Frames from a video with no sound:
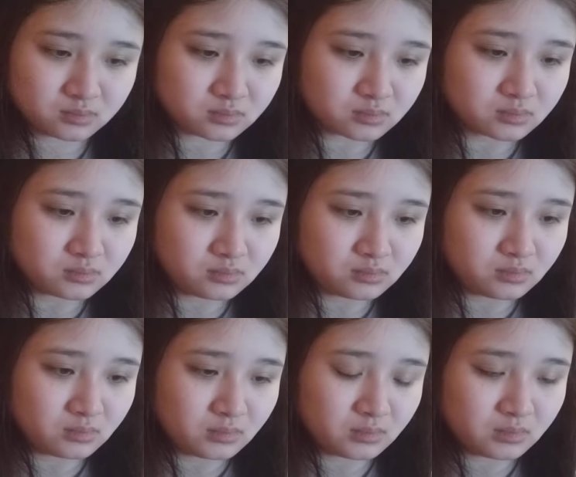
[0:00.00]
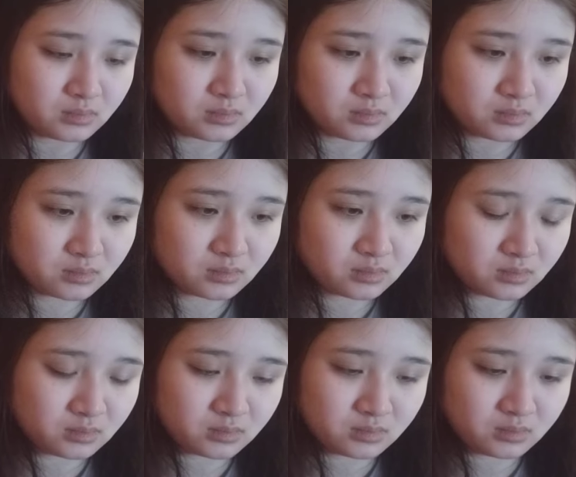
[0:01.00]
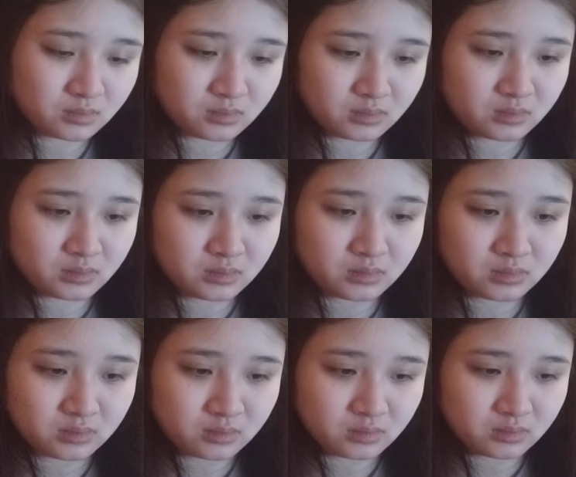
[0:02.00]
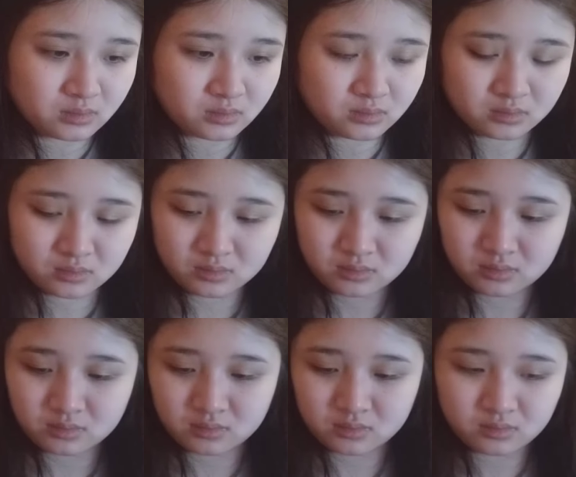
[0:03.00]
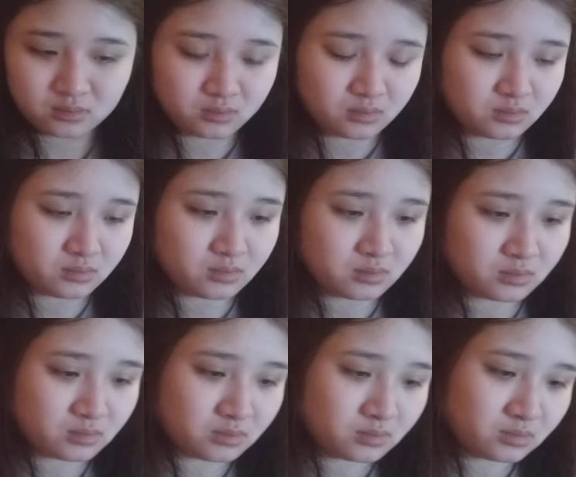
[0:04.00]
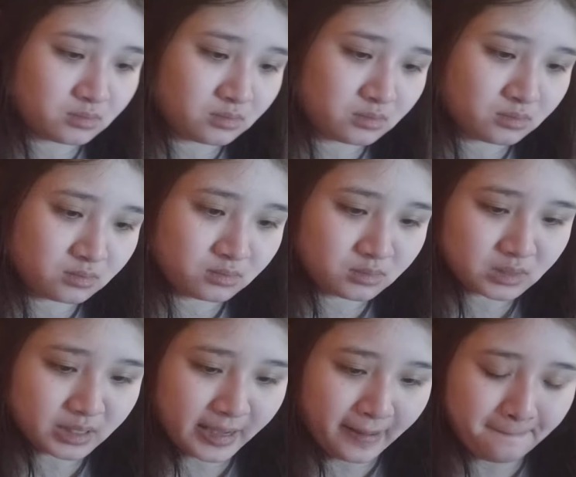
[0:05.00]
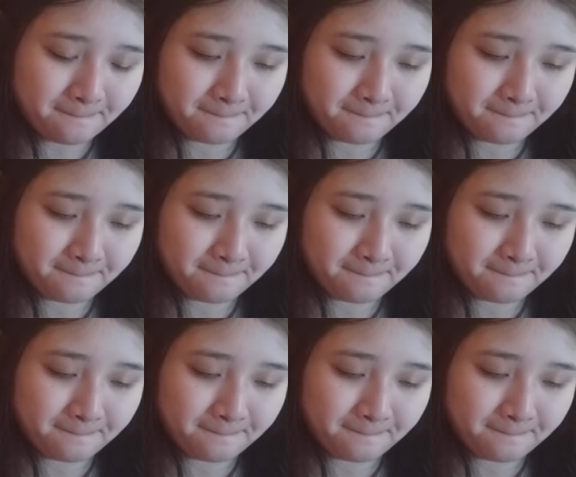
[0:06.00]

Nobody speaks.